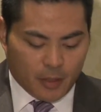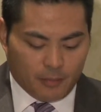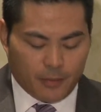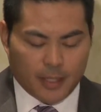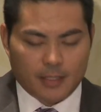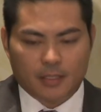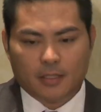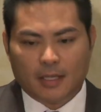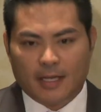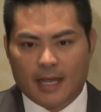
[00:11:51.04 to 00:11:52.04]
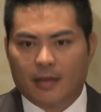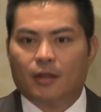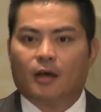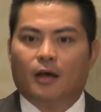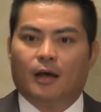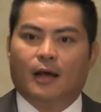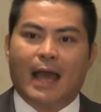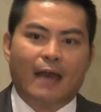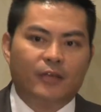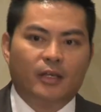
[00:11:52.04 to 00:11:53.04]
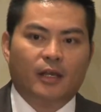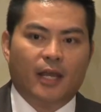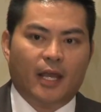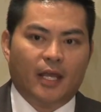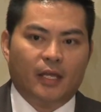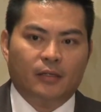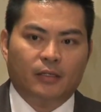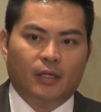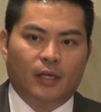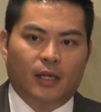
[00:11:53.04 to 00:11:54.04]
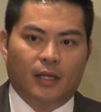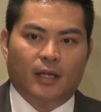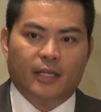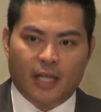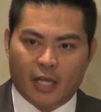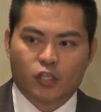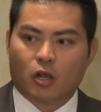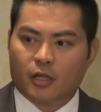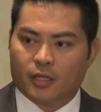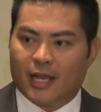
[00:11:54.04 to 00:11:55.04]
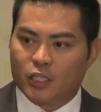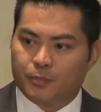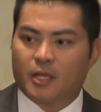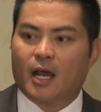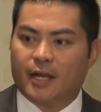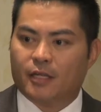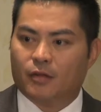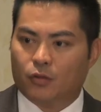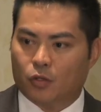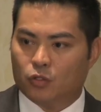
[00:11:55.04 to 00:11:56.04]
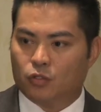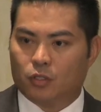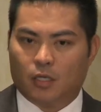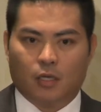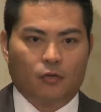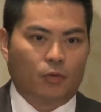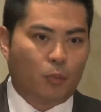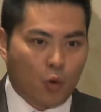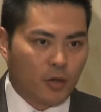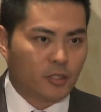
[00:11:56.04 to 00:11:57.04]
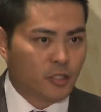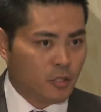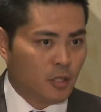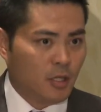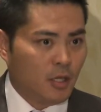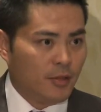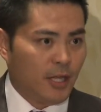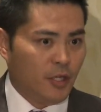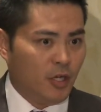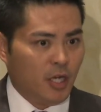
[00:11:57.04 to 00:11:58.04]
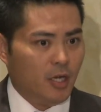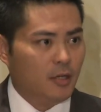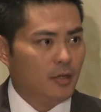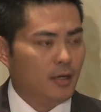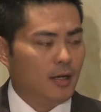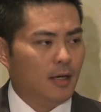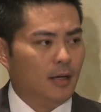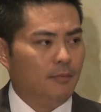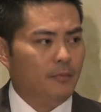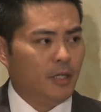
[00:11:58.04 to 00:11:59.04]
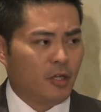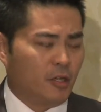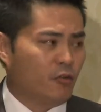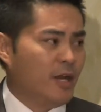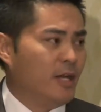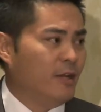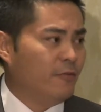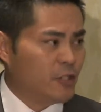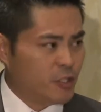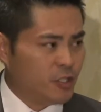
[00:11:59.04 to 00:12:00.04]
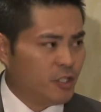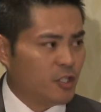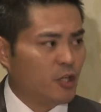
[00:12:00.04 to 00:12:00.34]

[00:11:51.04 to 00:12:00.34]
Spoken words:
but again, having an EHR can expedite those reports that you need. It can create efficiencies in